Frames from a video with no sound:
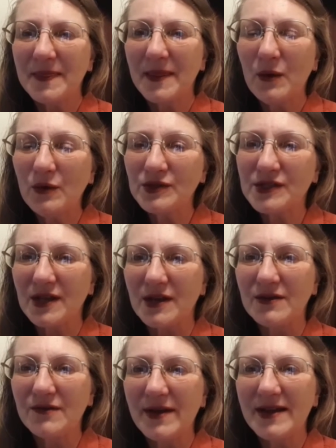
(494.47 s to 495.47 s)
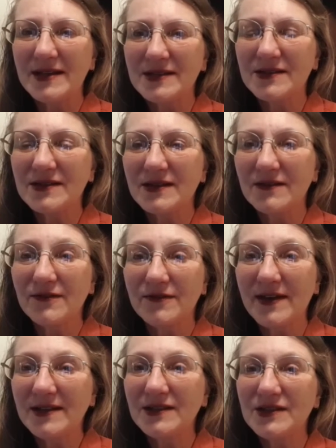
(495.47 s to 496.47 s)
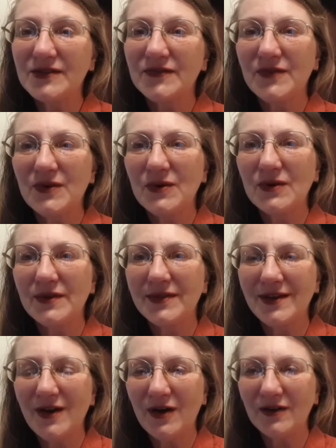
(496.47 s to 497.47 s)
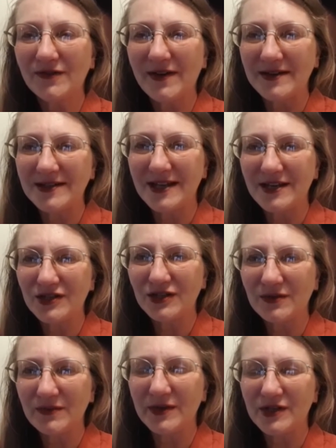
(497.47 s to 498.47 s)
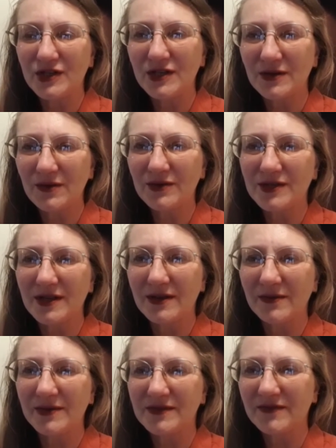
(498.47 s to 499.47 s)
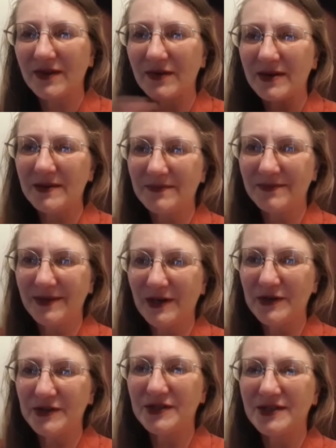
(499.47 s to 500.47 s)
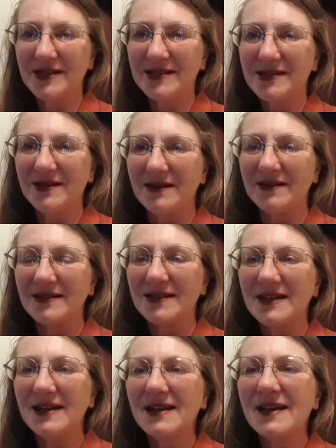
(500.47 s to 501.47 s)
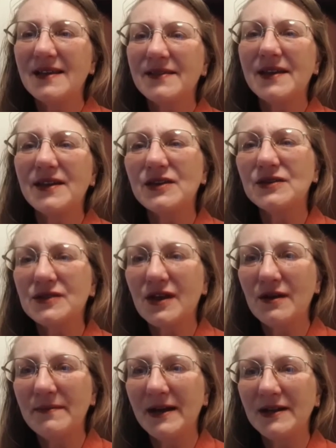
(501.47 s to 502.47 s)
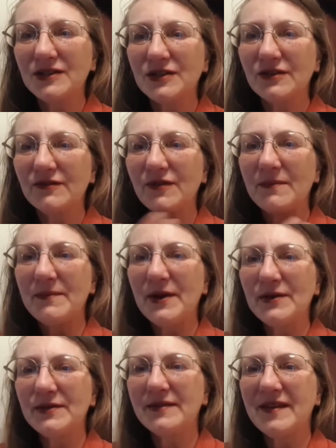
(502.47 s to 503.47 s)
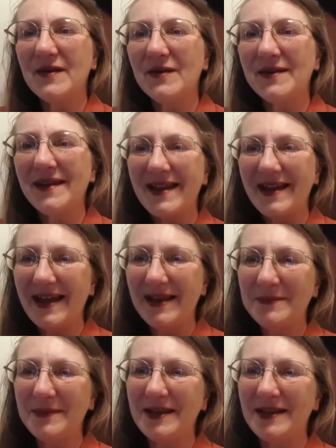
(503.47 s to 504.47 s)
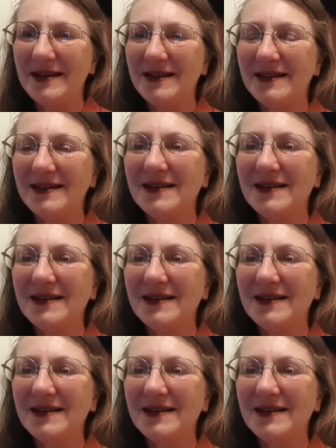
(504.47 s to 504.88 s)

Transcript: Also raise funds for the Heart Foundation, which he also was very close to his heart. Thank you so much from both Deon and me.